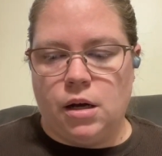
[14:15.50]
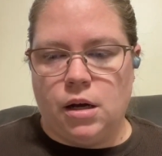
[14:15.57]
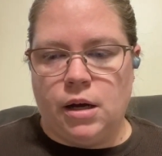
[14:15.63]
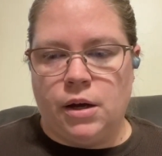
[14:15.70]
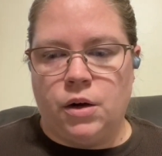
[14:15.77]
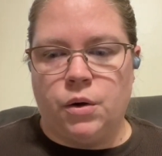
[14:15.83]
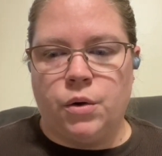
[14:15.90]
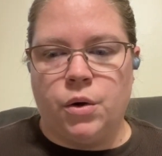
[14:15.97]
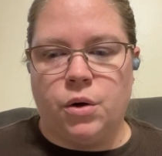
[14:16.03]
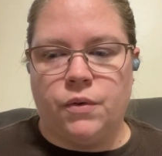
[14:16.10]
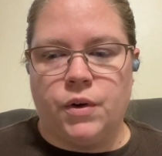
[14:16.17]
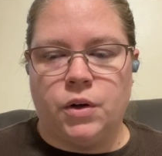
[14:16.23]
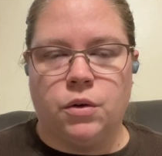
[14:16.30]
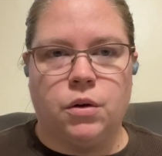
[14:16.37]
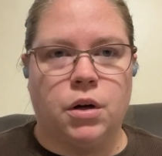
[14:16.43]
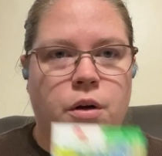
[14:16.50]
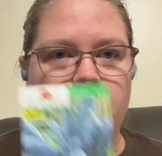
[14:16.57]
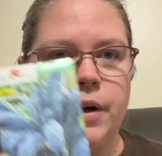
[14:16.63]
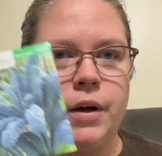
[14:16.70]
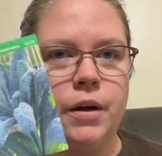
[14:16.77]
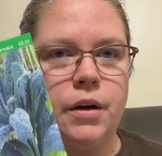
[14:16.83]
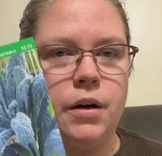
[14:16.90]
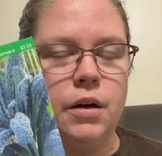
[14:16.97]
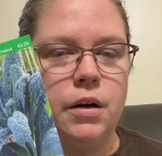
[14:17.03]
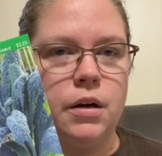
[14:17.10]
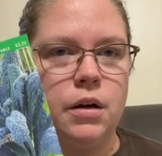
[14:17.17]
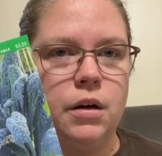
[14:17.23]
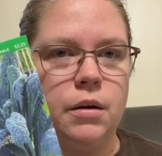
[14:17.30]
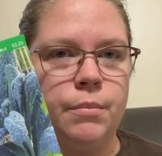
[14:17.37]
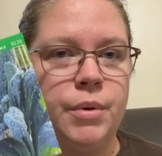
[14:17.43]
I don't know if I'll grow it,
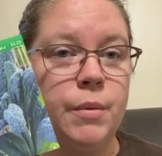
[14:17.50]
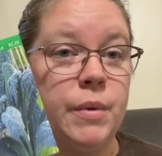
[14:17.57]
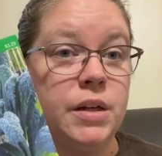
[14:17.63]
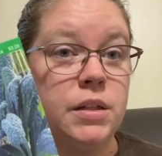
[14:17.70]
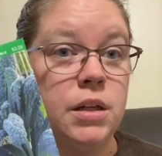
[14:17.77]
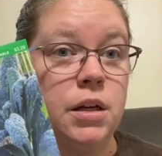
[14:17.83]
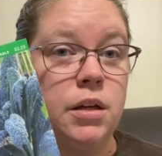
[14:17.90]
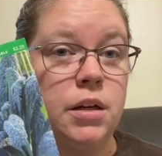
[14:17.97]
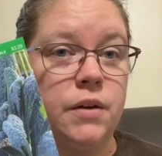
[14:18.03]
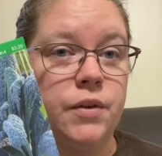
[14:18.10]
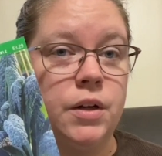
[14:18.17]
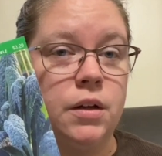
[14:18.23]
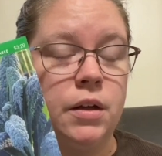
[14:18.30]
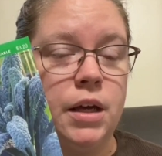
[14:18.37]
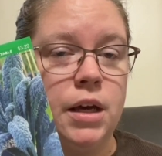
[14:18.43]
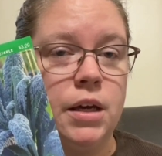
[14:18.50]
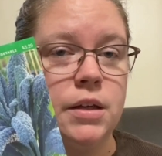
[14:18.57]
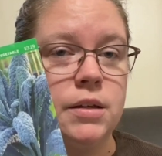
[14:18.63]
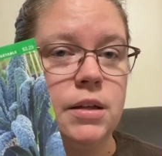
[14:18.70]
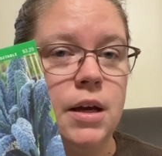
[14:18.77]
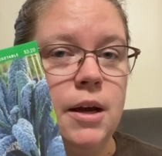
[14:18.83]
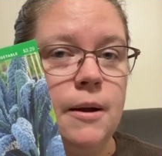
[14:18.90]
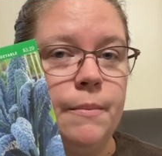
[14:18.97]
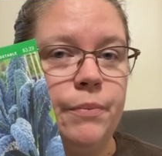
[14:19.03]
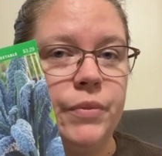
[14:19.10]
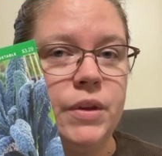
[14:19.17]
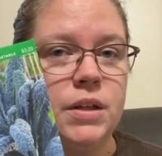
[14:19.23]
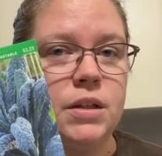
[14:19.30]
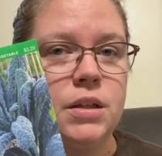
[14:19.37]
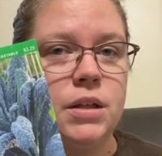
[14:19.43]
but my son definitely is.
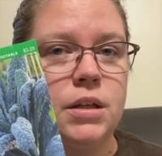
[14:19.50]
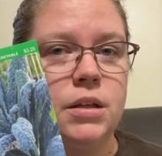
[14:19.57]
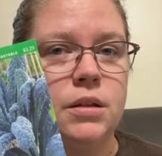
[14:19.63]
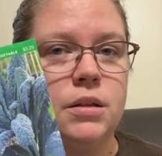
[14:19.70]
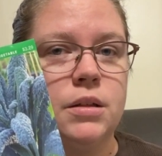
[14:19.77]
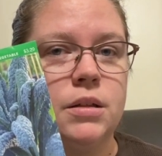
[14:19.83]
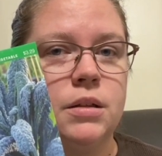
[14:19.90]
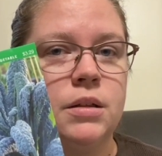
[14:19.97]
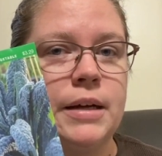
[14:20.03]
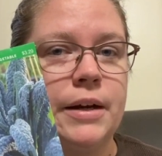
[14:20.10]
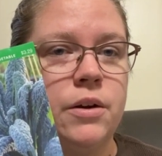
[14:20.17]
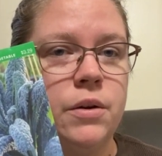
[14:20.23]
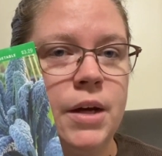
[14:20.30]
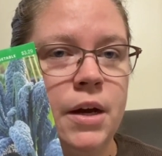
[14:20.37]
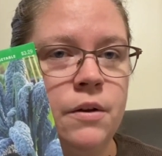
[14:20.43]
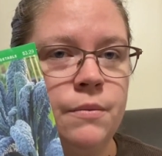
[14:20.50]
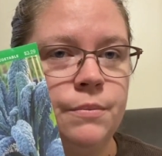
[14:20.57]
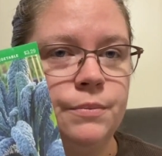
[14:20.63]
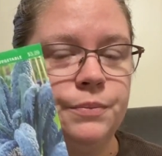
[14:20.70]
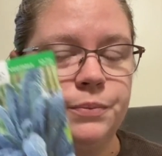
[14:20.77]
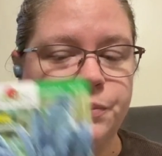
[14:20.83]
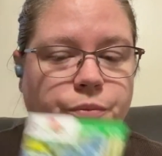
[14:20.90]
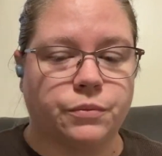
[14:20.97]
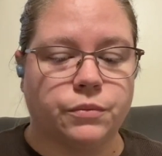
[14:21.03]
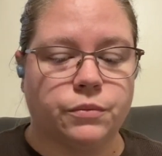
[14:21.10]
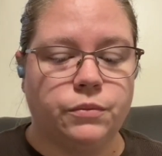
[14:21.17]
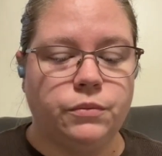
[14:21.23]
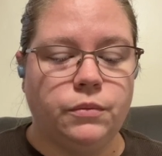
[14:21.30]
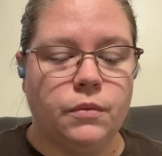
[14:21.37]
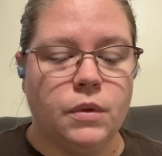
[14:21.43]
This is dino kale,
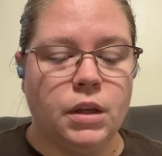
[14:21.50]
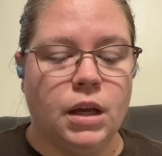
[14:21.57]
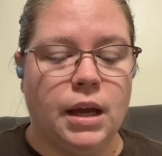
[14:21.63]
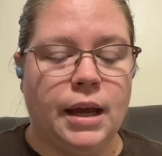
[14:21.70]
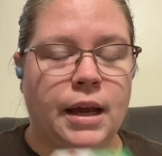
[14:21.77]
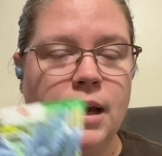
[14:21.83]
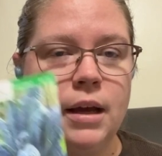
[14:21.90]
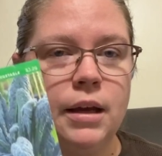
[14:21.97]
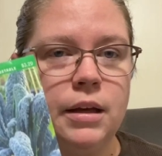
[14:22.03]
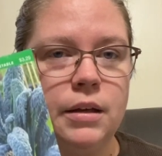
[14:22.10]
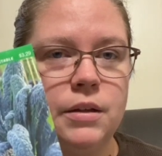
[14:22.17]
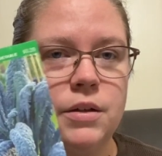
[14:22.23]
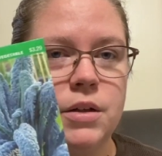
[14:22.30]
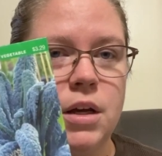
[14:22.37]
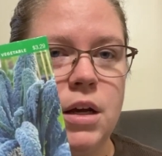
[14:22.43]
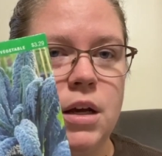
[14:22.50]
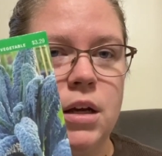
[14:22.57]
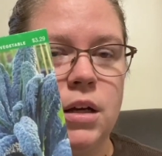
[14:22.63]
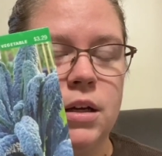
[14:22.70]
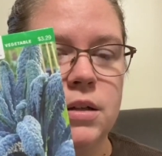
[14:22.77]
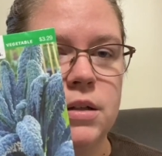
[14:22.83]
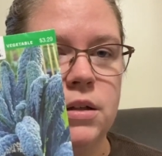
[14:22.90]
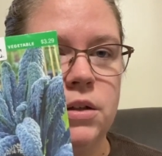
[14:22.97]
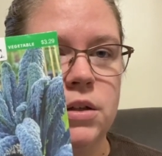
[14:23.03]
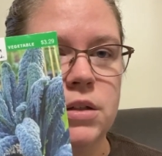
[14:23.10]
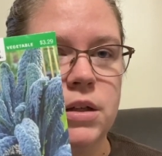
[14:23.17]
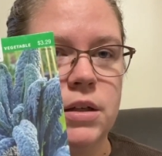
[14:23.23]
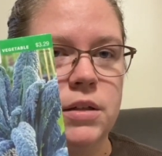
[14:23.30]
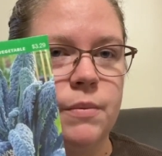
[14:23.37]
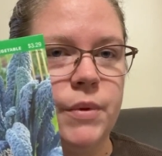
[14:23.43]
and because it looks
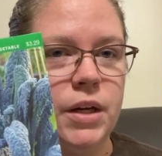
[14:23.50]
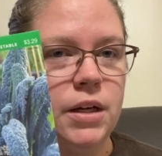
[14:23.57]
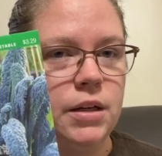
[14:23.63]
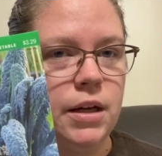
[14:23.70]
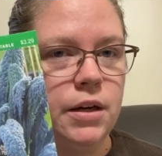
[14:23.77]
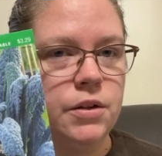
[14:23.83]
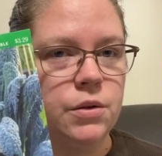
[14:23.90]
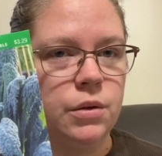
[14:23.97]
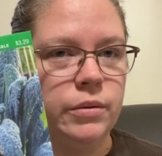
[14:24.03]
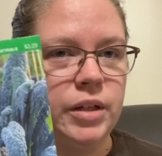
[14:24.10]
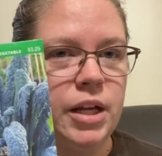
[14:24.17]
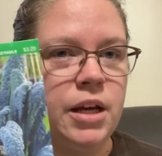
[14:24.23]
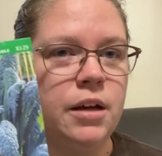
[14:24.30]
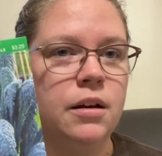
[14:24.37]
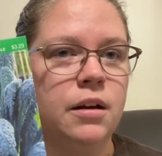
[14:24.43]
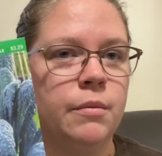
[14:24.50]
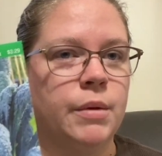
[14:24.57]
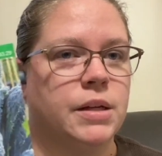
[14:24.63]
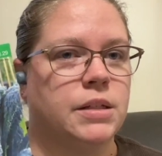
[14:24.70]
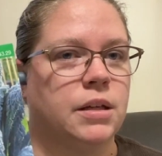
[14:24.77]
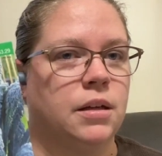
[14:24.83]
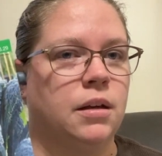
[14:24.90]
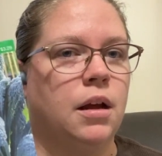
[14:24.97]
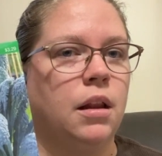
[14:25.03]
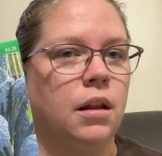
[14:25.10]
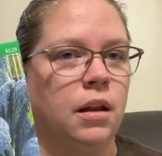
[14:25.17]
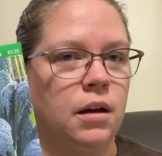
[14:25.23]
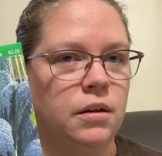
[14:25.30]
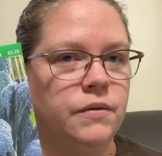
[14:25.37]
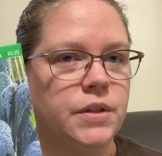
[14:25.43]
like something a dinosaur would eat, and my son
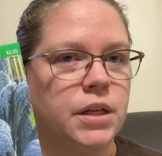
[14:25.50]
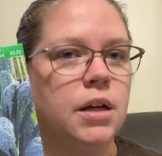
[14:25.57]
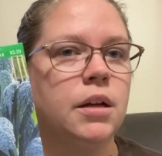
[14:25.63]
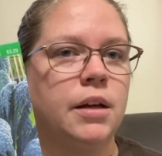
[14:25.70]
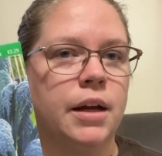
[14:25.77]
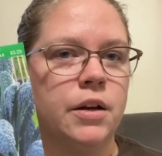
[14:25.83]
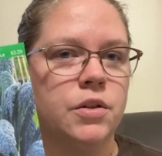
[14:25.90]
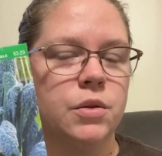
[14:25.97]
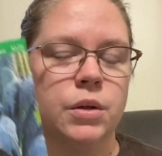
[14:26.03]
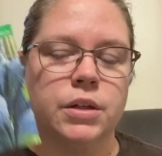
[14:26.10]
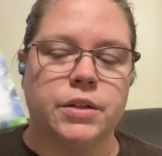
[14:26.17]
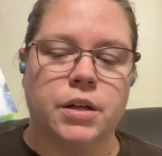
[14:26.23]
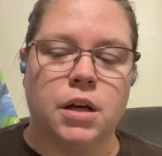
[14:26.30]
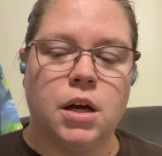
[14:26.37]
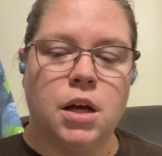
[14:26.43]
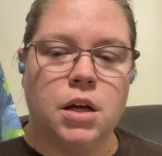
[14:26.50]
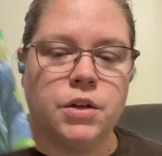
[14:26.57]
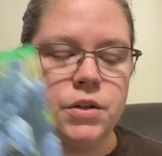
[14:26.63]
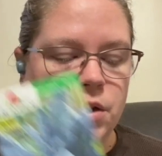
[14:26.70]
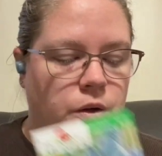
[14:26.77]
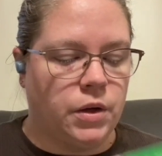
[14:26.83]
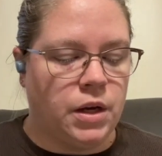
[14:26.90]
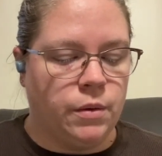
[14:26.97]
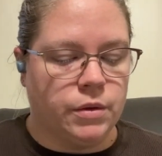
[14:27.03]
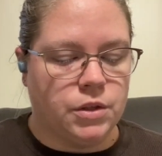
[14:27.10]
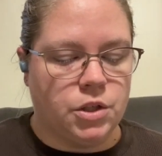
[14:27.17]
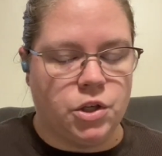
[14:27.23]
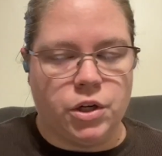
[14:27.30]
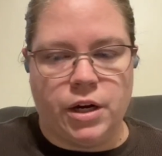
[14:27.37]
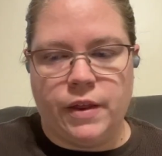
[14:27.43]
loves dinosaurs, so he wants
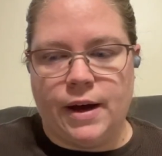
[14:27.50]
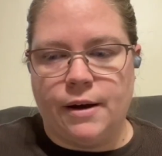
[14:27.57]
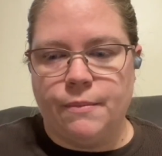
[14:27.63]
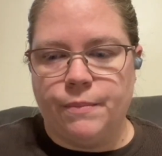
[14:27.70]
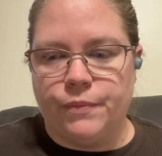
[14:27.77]
to try that.